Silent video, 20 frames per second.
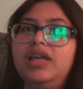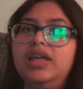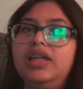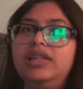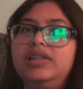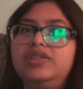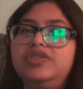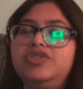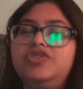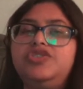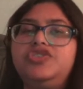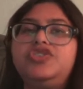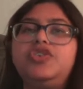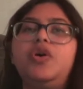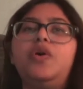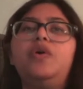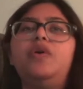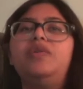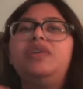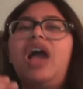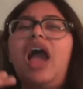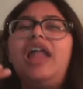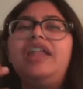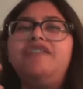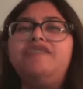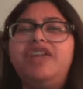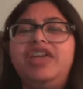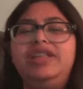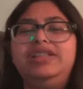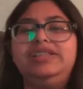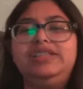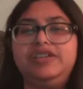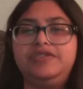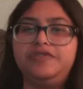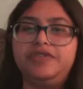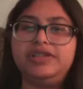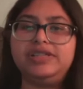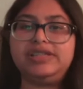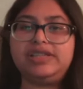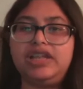show kind of a
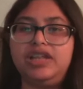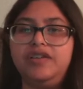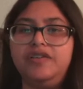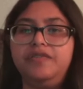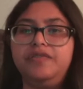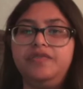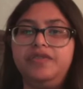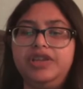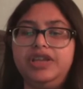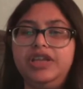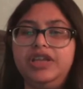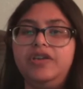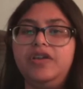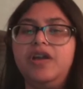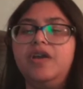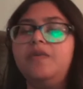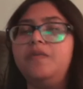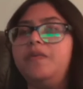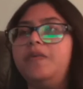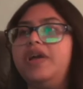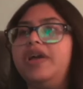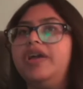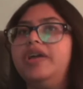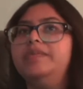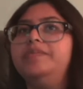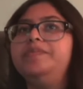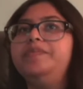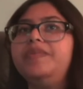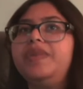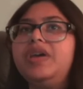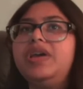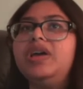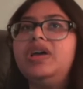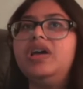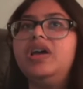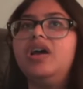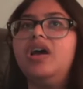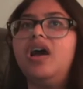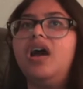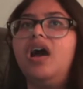different set of Rhaenyra where
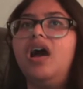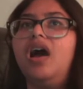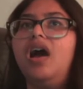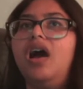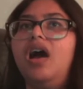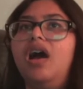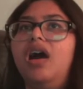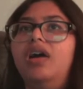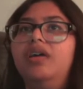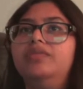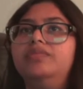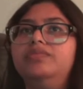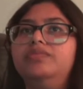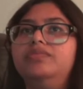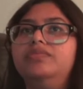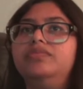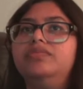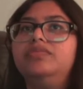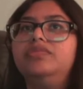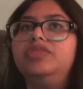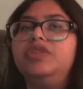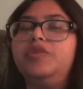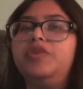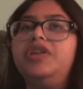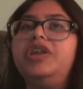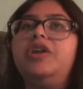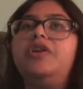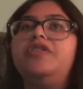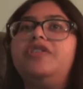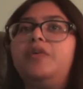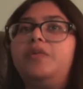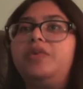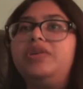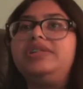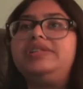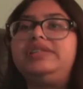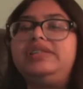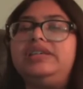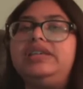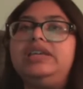uh, the Rhaenyra that we're
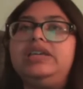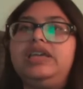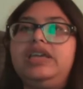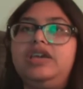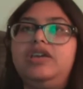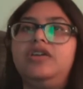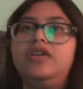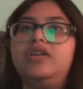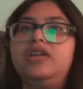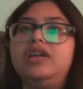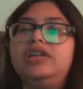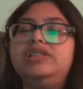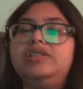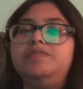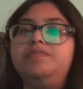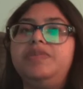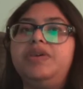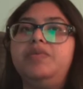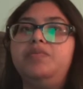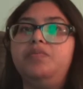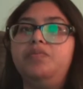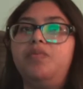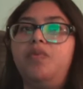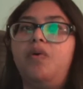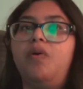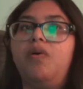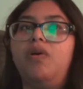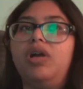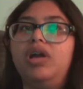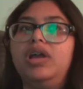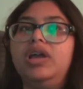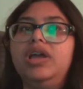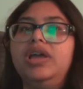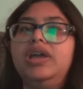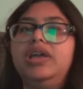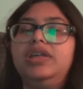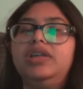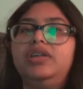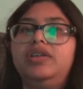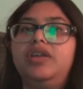seeing here is a bit more,
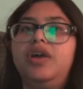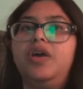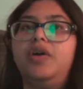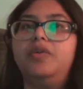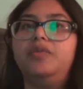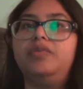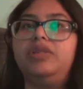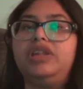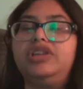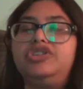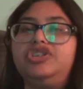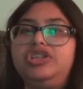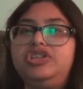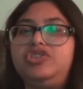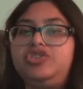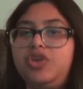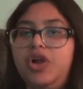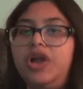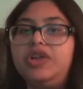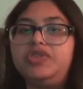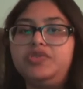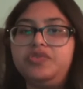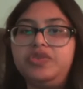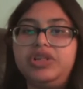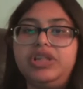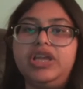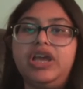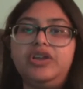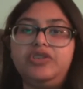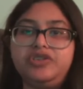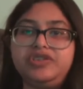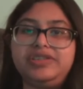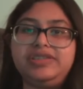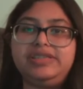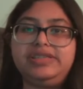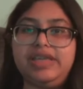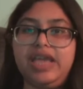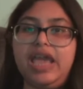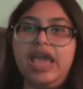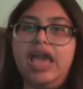you know, like she's starting to really
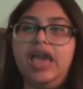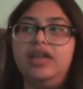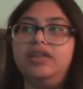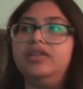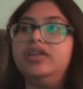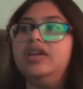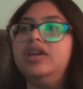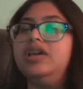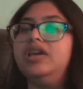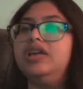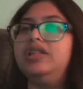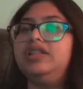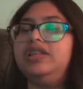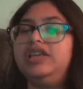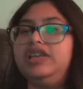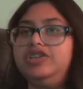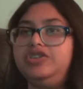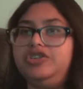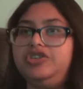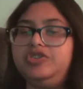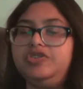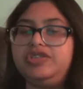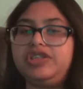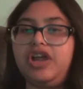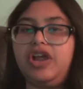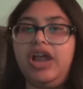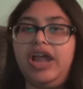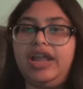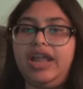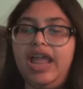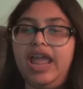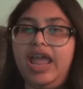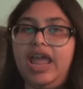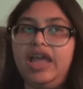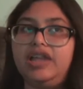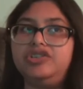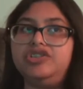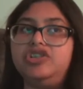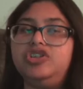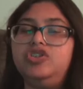understand the issues that are at
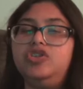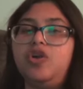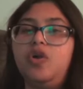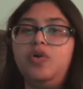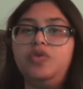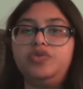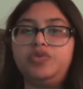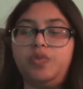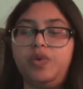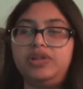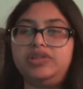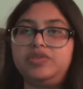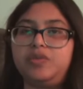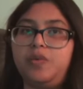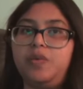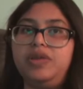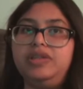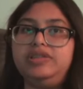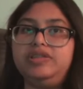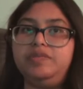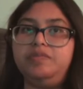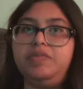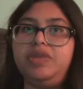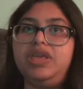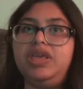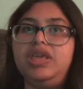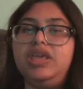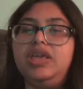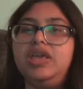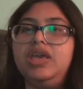hand. She knows what's going to be,